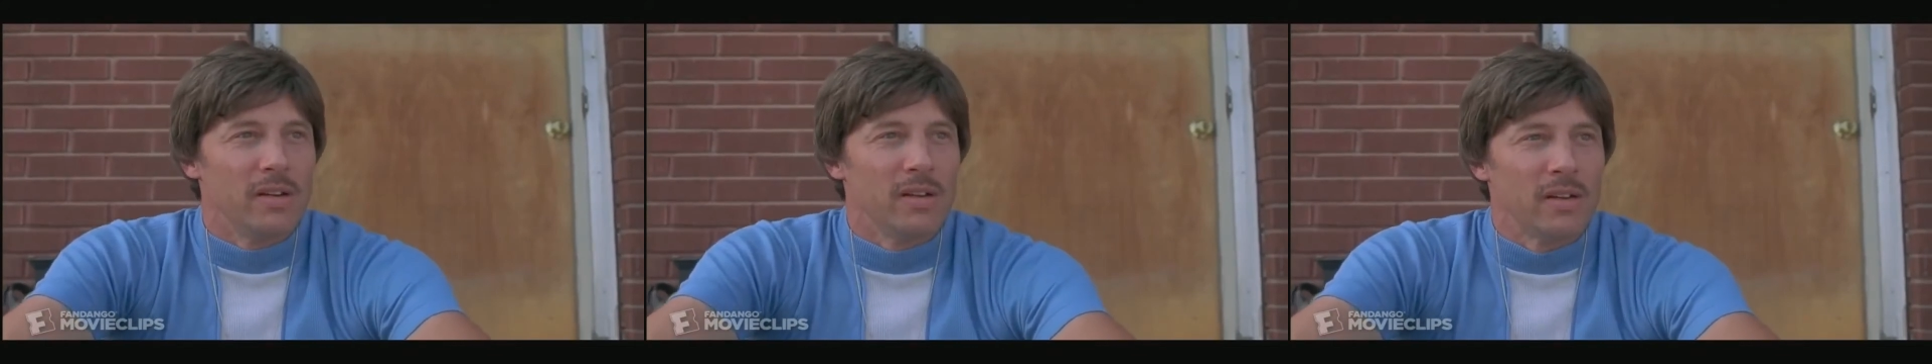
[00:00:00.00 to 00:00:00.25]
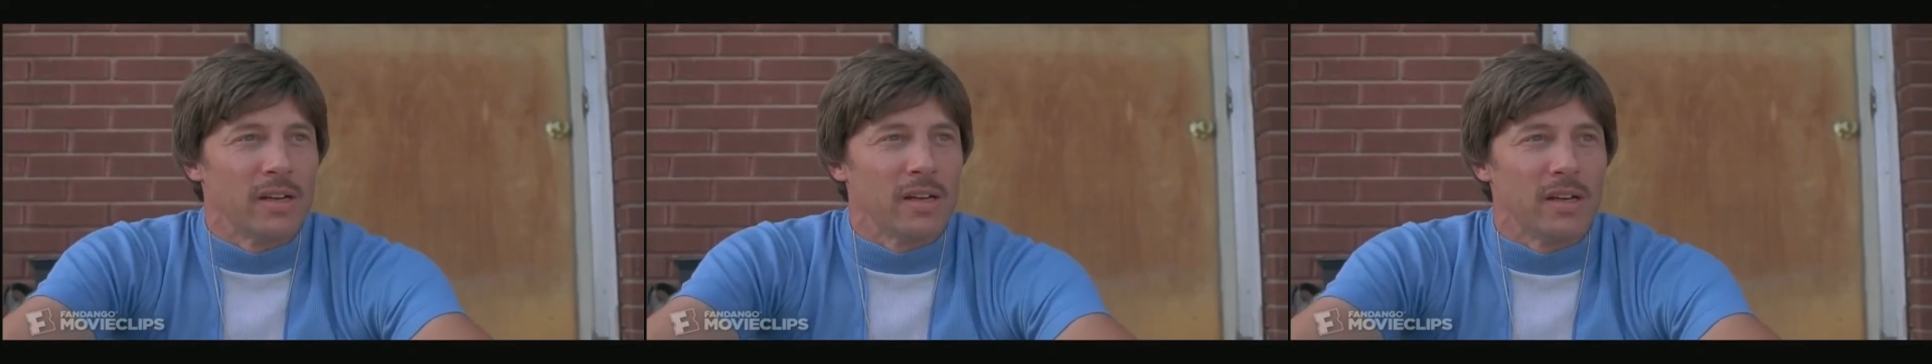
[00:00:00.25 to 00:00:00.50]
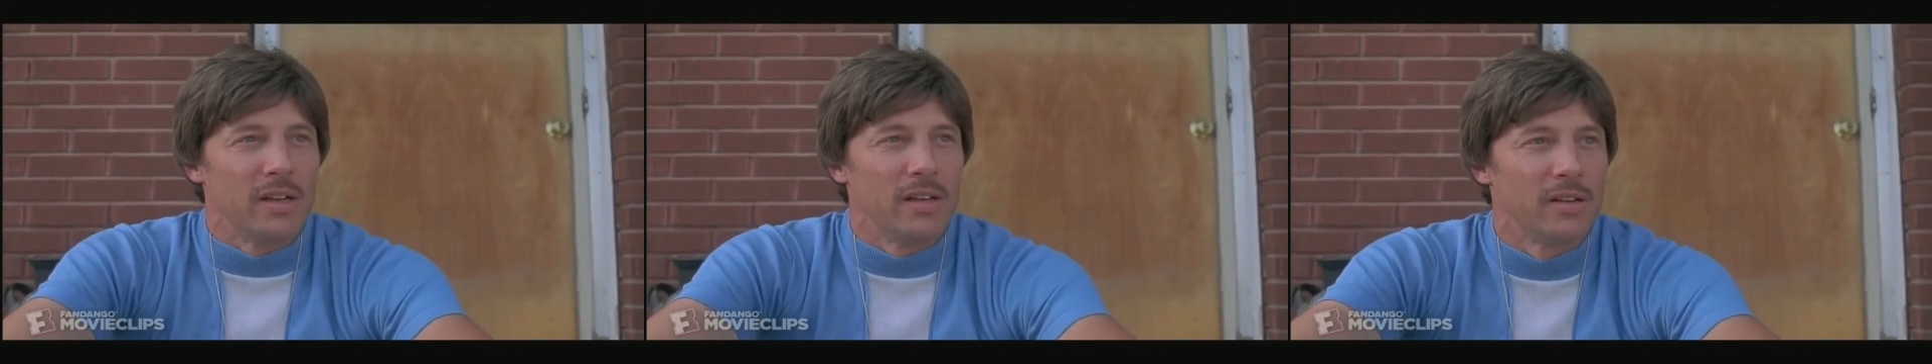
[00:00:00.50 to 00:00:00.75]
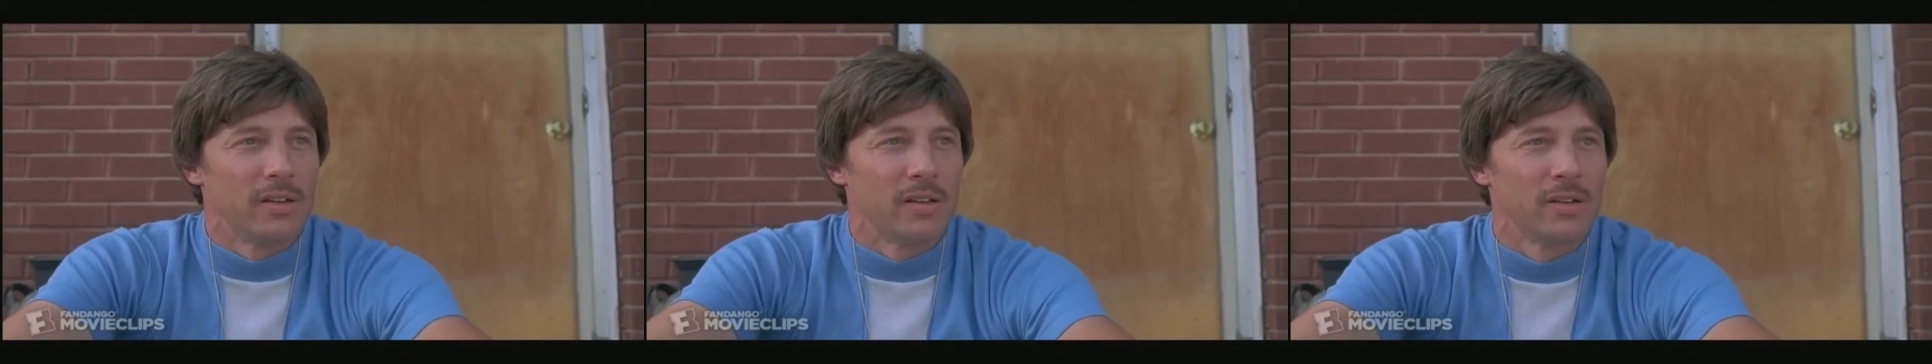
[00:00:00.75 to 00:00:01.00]
Yeah,
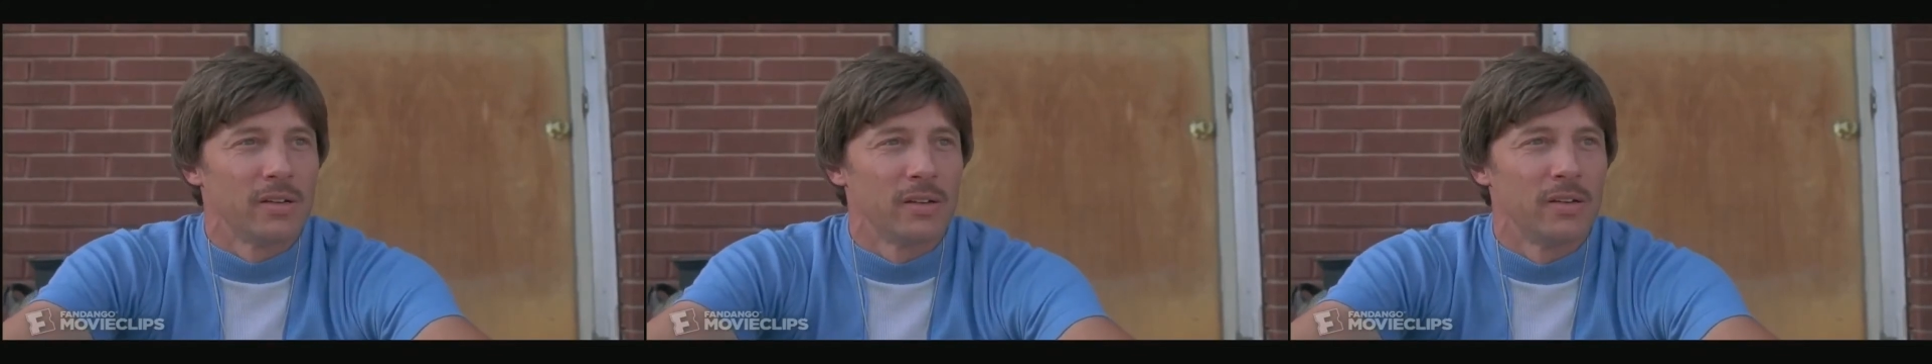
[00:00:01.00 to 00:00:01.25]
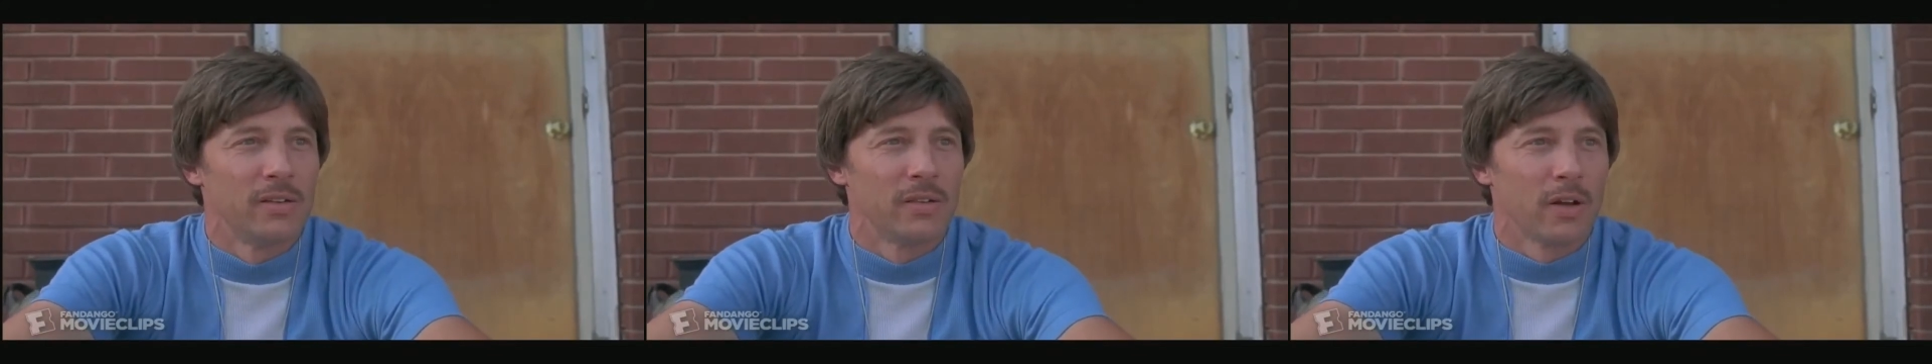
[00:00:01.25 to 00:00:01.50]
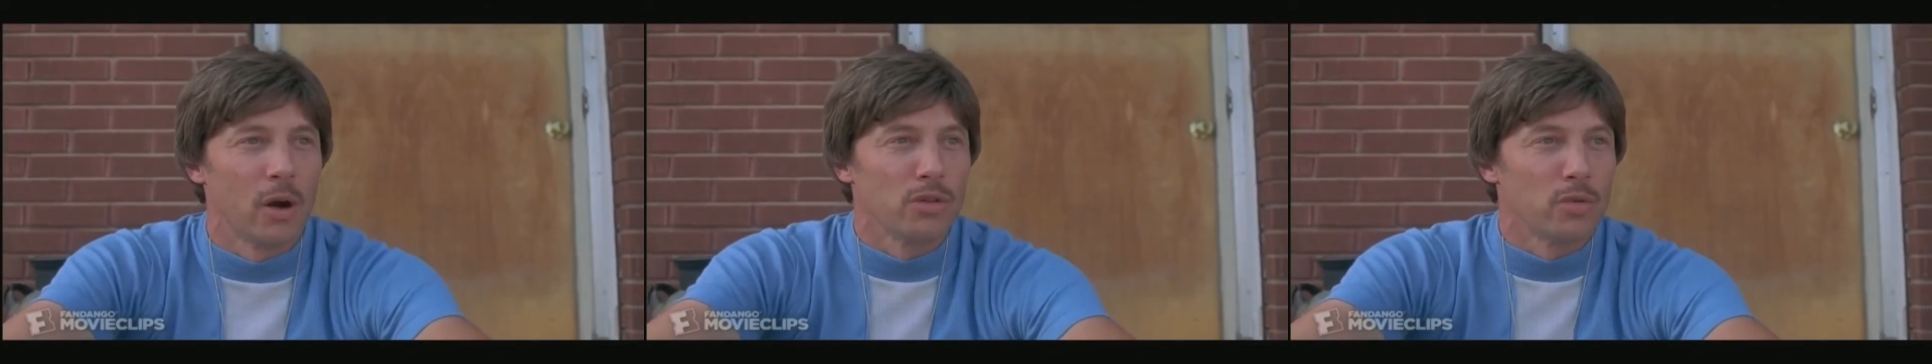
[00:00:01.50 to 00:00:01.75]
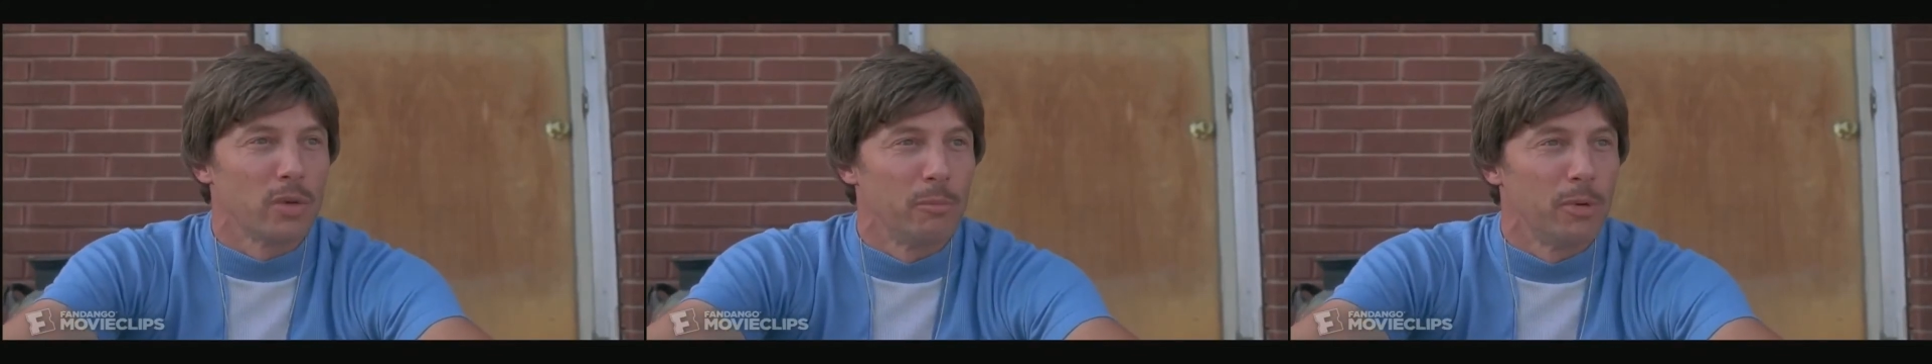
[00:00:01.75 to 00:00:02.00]

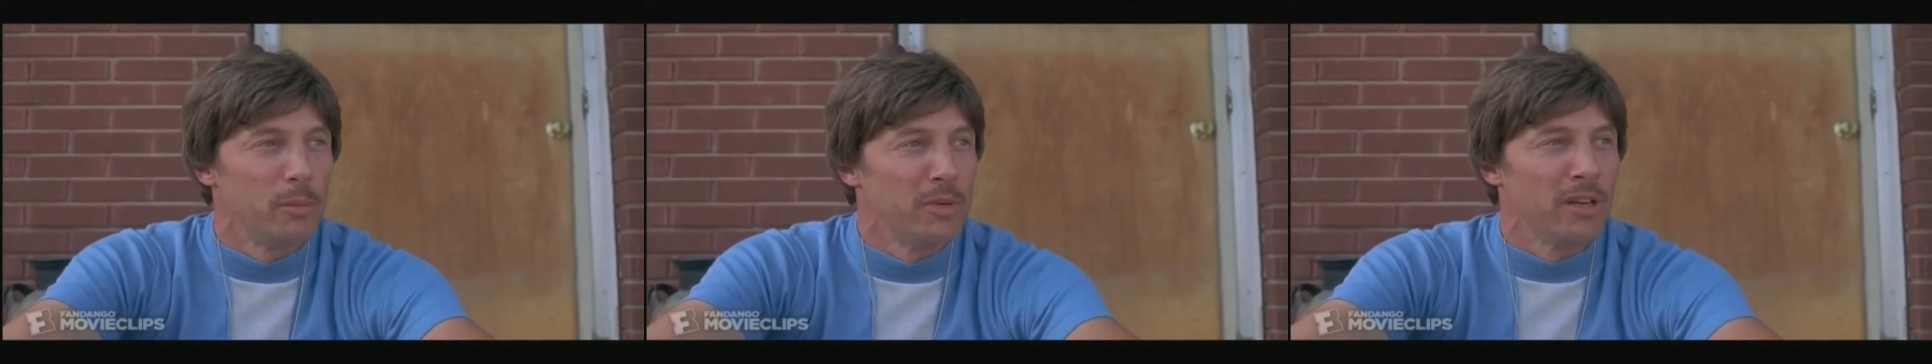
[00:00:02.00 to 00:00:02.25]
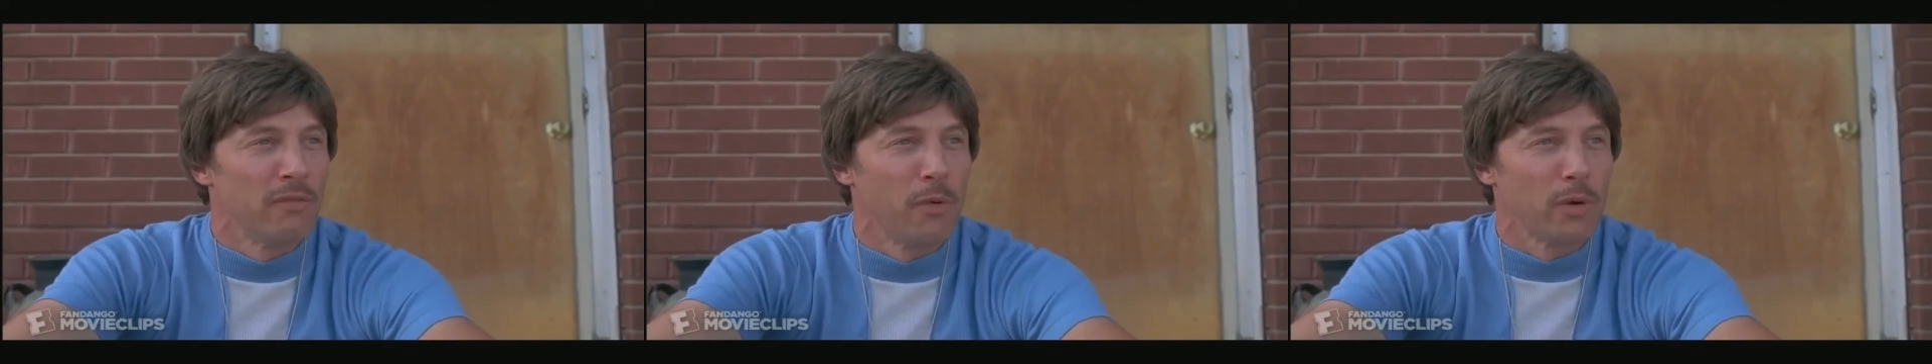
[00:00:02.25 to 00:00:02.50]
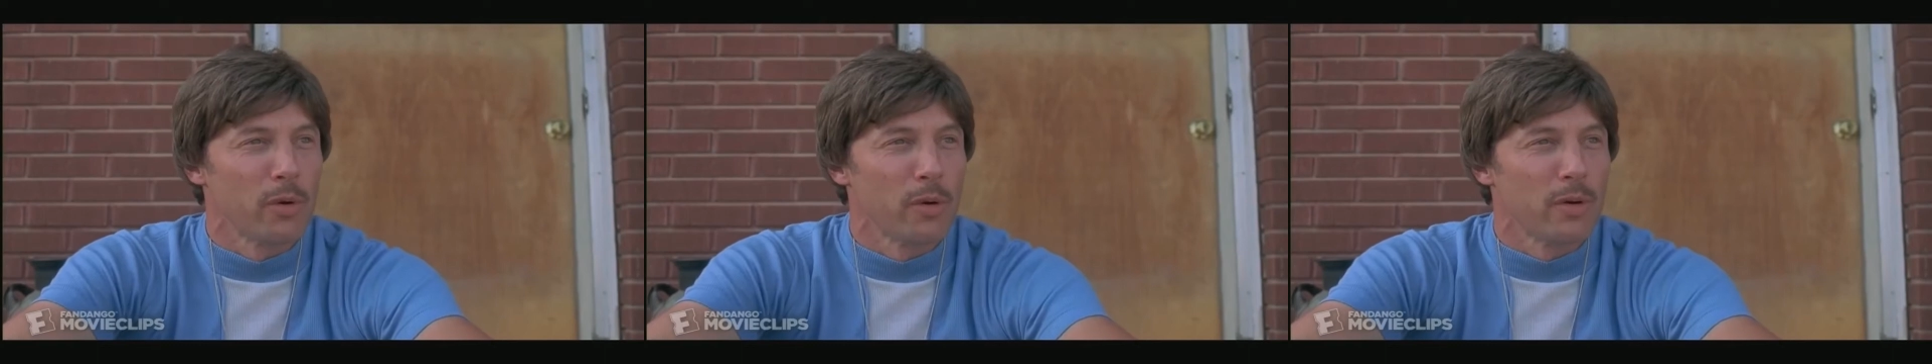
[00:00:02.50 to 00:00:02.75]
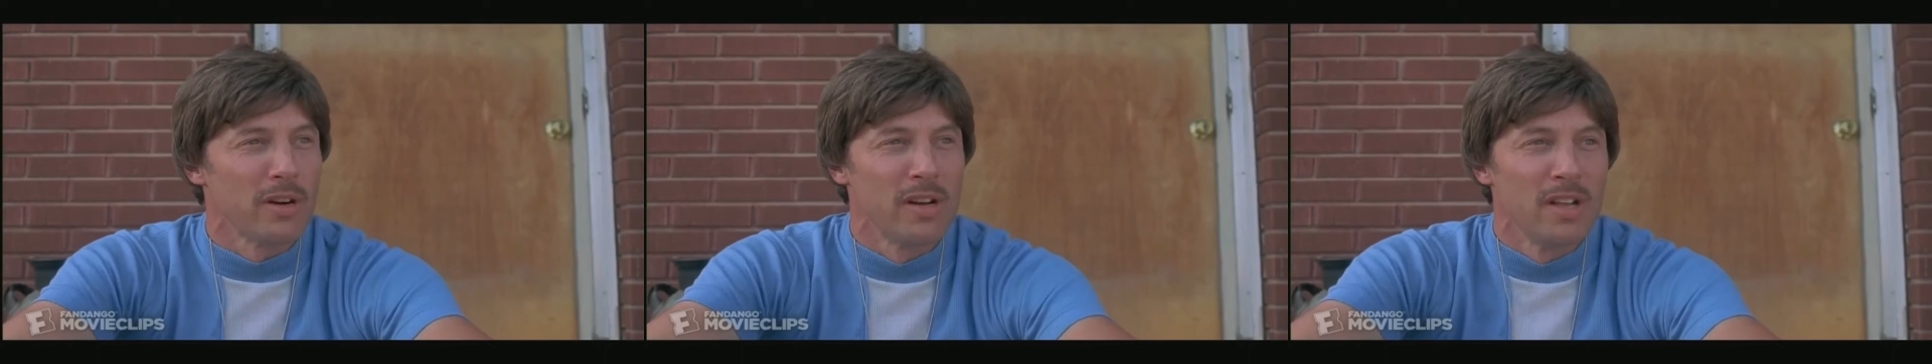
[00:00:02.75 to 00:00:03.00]
coach would have put me in fourth quarter.